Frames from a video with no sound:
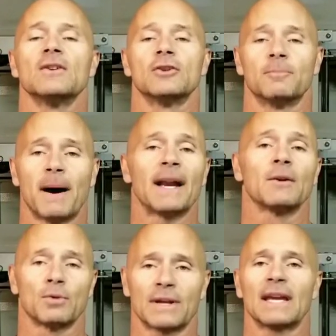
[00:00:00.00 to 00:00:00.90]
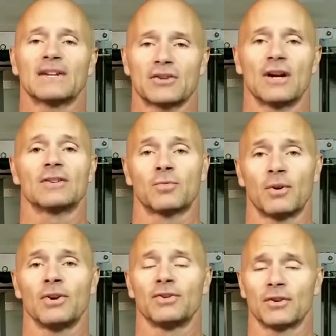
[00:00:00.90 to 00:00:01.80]
your body will catch on to
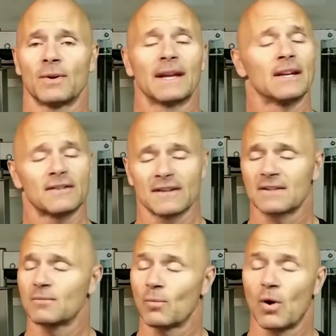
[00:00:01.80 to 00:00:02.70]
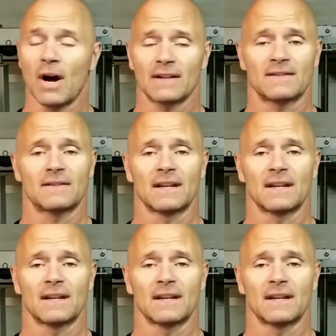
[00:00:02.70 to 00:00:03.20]
what you're doing and it doesn't want